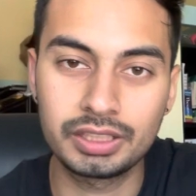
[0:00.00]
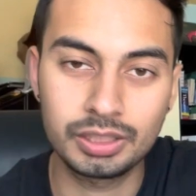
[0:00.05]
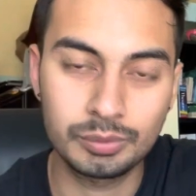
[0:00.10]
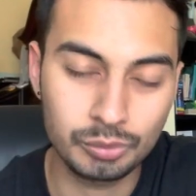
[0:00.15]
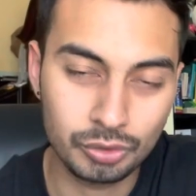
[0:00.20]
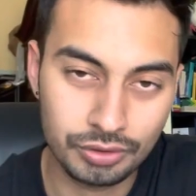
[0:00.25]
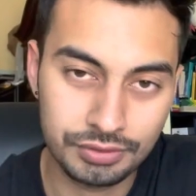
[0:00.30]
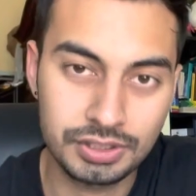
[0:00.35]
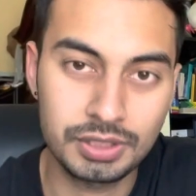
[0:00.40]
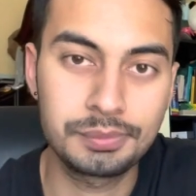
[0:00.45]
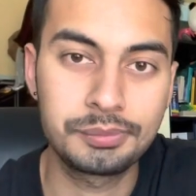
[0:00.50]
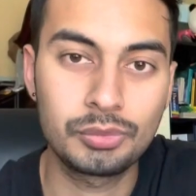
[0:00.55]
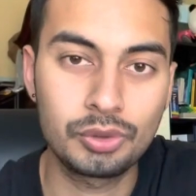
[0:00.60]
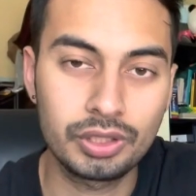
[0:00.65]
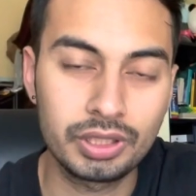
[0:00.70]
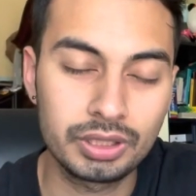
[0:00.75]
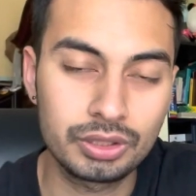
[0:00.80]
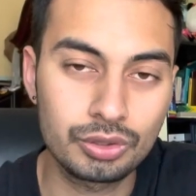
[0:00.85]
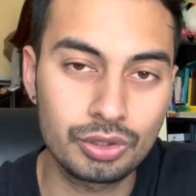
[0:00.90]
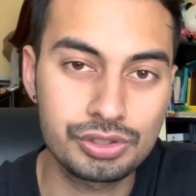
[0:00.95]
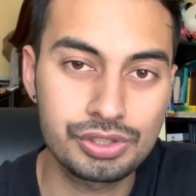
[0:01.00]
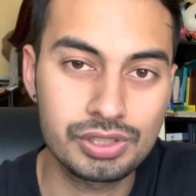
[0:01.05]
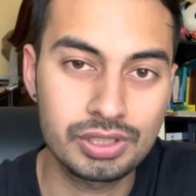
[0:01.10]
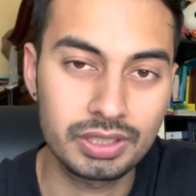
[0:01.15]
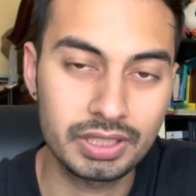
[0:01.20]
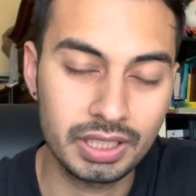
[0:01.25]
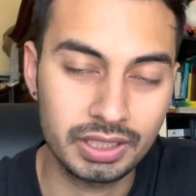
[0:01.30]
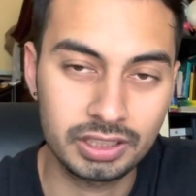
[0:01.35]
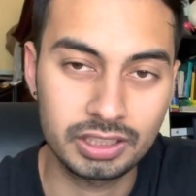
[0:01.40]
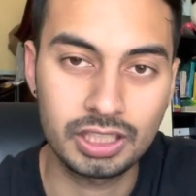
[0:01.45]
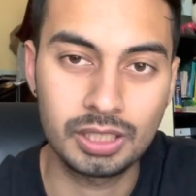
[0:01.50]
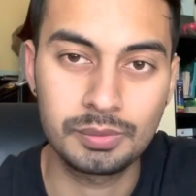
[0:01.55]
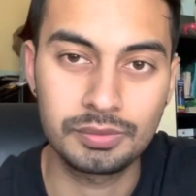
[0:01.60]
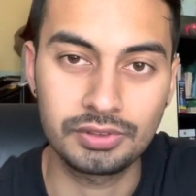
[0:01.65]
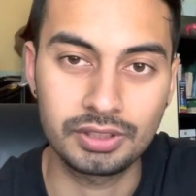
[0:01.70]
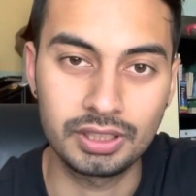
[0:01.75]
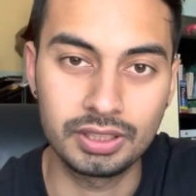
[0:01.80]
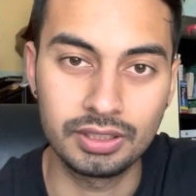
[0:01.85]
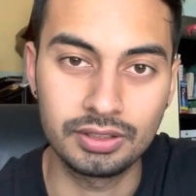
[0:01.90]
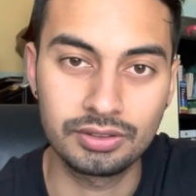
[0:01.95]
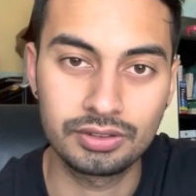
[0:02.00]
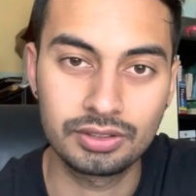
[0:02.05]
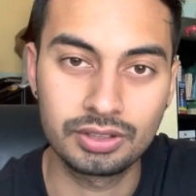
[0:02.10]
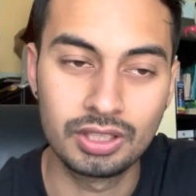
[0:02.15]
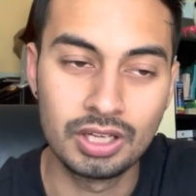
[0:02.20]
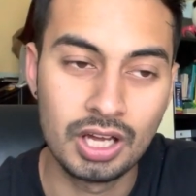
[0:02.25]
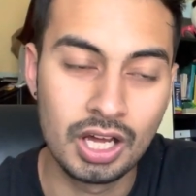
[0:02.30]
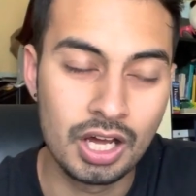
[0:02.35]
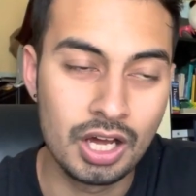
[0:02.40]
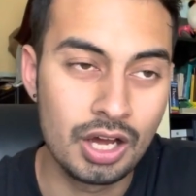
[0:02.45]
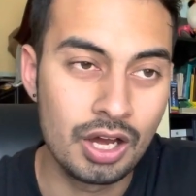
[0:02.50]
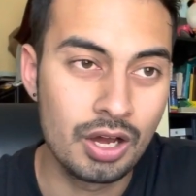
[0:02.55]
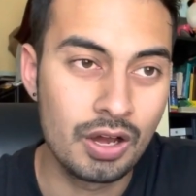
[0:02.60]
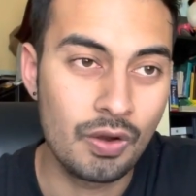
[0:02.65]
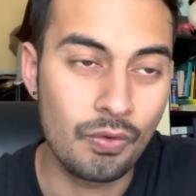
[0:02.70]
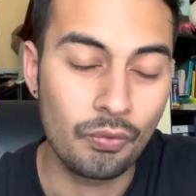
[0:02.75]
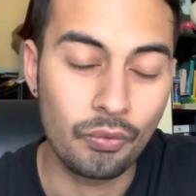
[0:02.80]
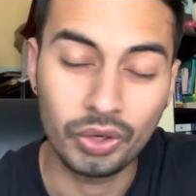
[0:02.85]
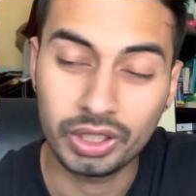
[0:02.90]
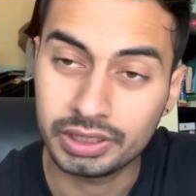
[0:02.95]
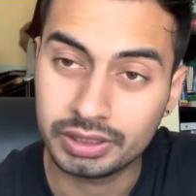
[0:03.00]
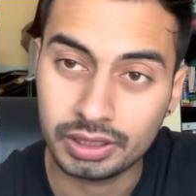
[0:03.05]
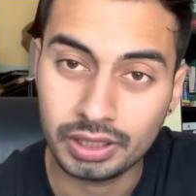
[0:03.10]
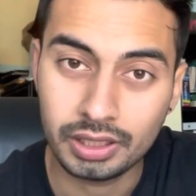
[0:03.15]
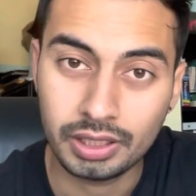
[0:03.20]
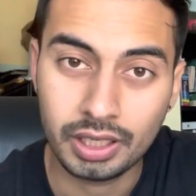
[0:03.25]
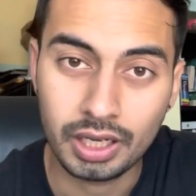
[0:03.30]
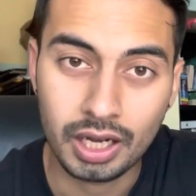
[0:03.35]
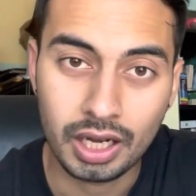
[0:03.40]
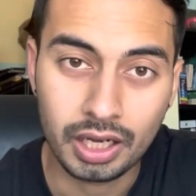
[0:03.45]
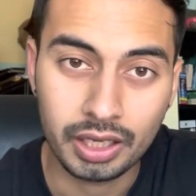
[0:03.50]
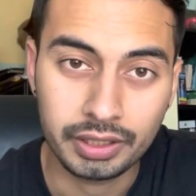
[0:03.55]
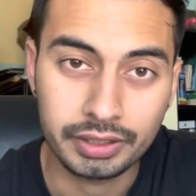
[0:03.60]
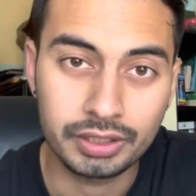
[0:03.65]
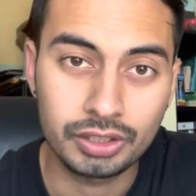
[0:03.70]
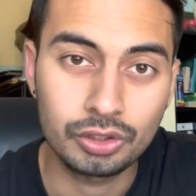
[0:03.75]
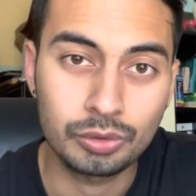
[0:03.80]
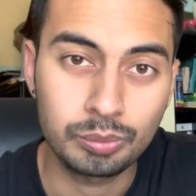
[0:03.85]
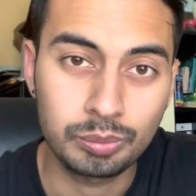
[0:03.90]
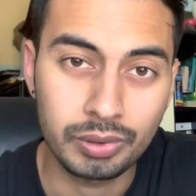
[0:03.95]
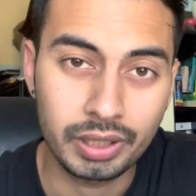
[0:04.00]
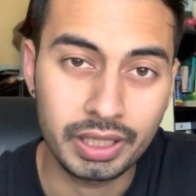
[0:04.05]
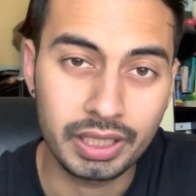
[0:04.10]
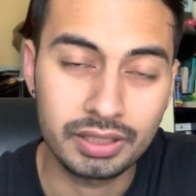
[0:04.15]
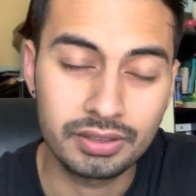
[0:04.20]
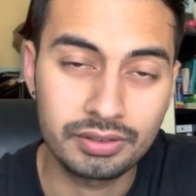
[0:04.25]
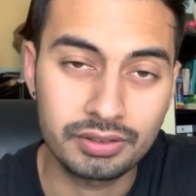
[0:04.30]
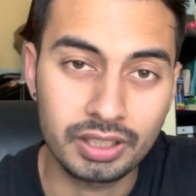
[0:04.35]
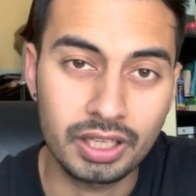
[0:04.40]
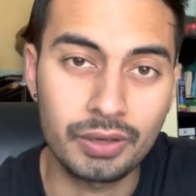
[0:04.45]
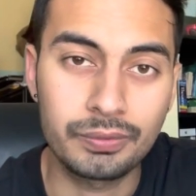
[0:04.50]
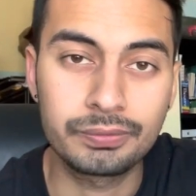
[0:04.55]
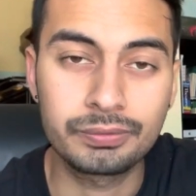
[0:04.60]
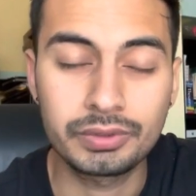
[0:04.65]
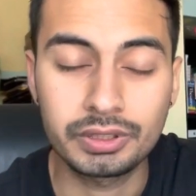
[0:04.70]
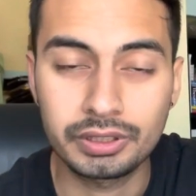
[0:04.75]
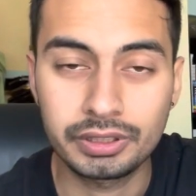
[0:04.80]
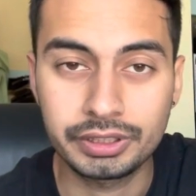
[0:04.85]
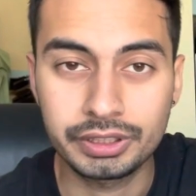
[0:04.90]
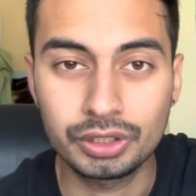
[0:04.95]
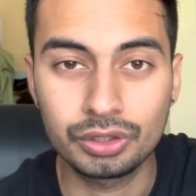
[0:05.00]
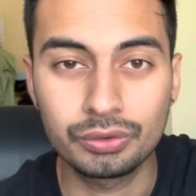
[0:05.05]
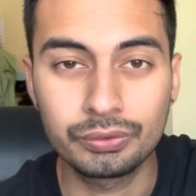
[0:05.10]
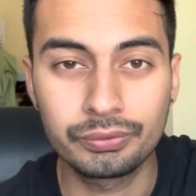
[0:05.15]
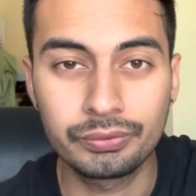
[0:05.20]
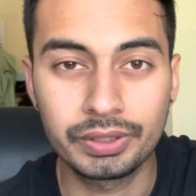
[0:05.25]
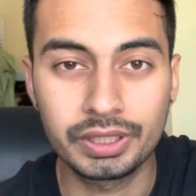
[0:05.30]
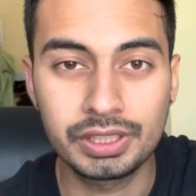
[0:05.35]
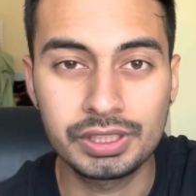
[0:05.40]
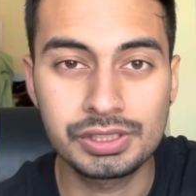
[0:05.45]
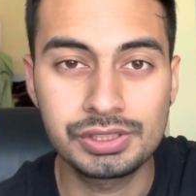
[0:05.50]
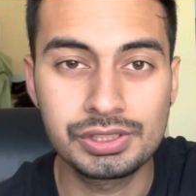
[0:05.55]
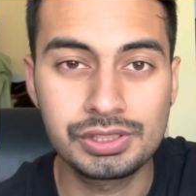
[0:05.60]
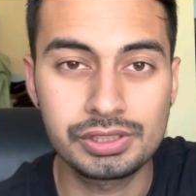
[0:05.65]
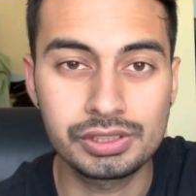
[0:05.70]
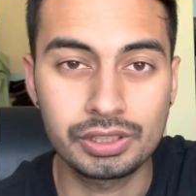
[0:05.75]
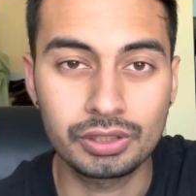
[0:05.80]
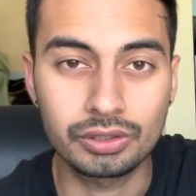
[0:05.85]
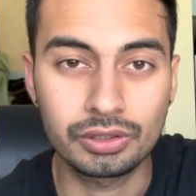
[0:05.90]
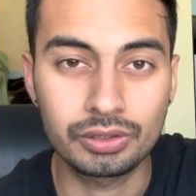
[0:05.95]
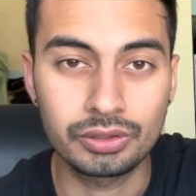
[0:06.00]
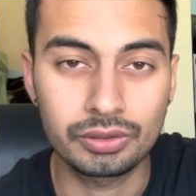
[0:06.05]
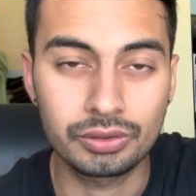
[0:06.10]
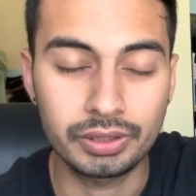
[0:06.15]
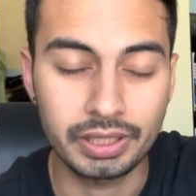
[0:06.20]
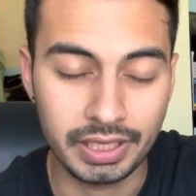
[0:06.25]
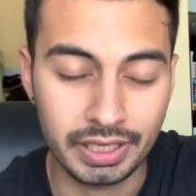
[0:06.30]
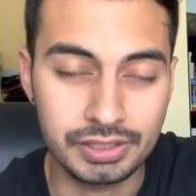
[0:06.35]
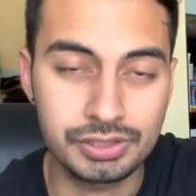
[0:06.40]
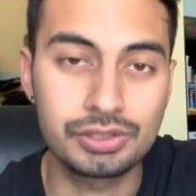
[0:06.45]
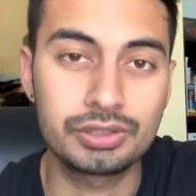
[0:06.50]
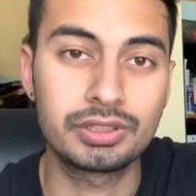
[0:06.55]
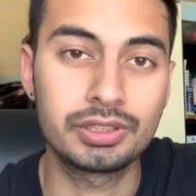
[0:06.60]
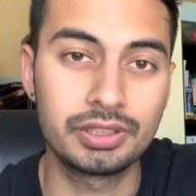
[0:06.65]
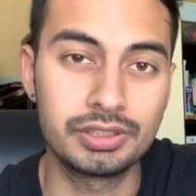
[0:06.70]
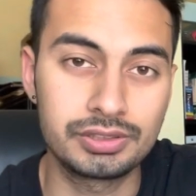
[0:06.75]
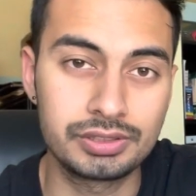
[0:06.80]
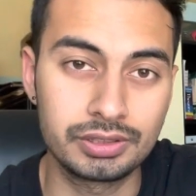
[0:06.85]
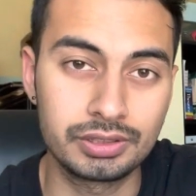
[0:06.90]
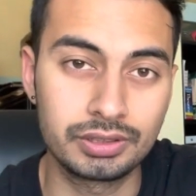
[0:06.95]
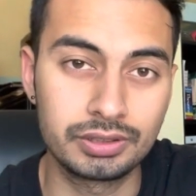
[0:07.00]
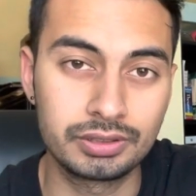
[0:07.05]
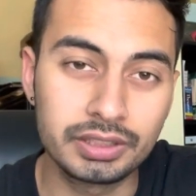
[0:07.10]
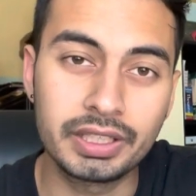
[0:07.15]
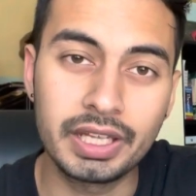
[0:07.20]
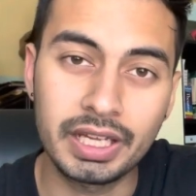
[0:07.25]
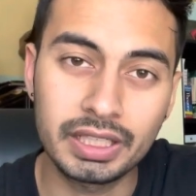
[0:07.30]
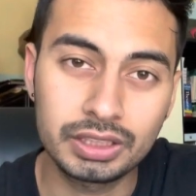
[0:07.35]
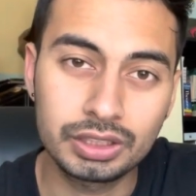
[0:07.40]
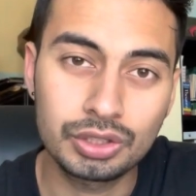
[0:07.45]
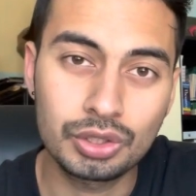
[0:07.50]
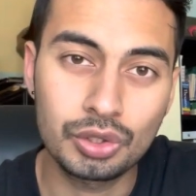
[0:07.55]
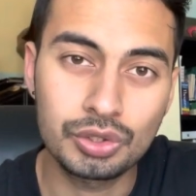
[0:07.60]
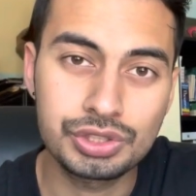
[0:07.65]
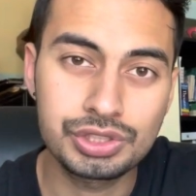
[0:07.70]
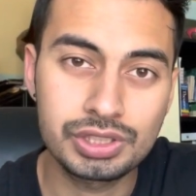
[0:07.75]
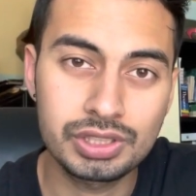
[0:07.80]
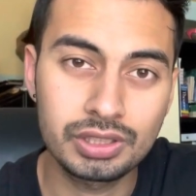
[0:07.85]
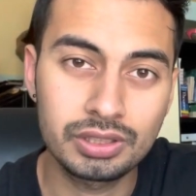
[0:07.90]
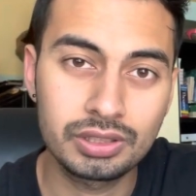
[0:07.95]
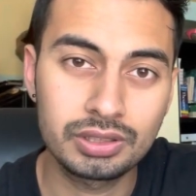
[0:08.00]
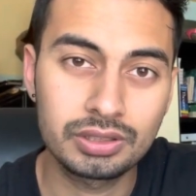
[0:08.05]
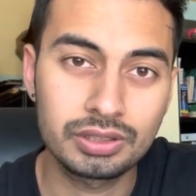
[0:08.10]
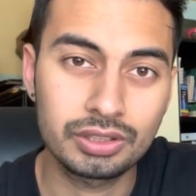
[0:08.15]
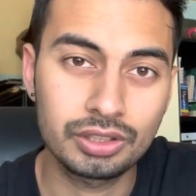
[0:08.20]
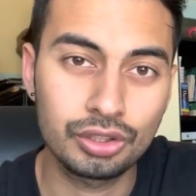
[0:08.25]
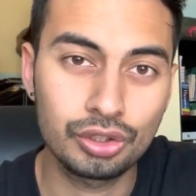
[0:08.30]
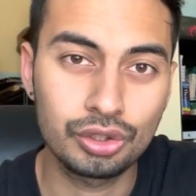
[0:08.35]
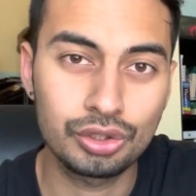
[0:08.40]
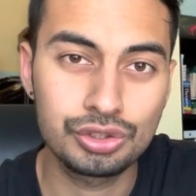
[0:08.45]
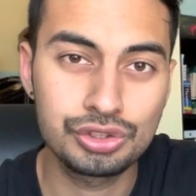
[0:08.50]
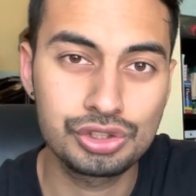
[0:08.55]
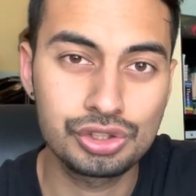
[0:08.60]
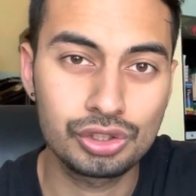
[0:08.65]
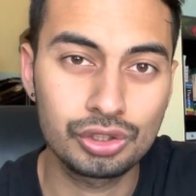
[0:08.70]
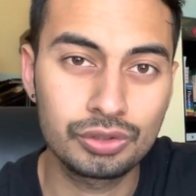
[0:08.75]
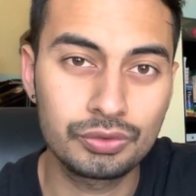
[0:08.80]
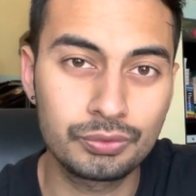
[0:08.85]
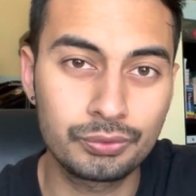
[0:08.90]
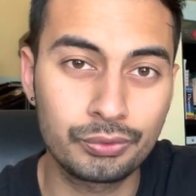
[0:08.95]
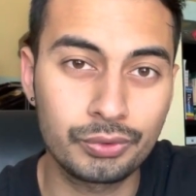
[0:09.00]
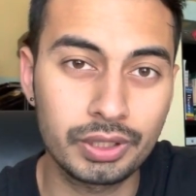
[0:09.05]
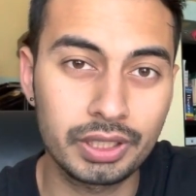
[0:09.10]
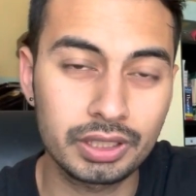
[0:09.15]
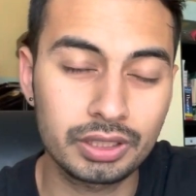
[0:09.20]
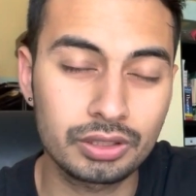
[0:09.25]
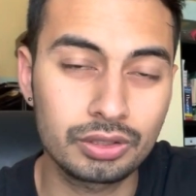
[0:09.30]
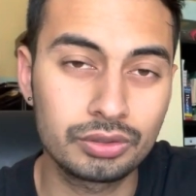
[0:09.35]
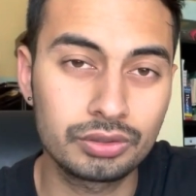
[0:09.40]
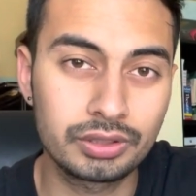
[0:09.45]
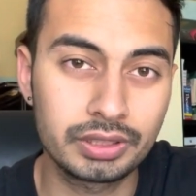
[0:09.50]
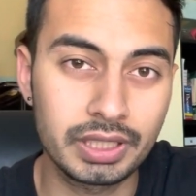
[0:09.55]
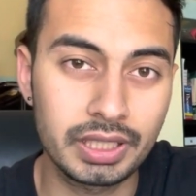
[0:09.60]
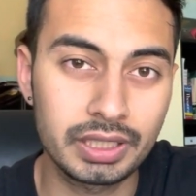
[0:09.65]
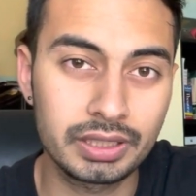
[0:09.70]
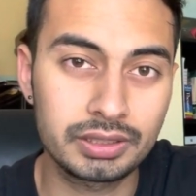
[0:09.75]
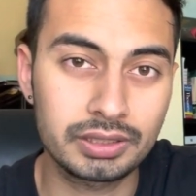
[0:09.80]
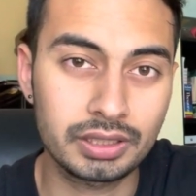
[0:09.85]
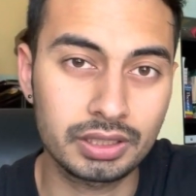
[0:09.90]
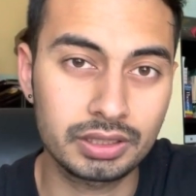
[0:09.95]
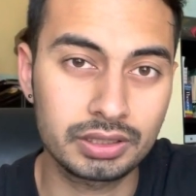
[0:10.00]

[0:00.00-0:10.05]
the most important question that comes, is what are your plans after you finish your education? That question, you should work on that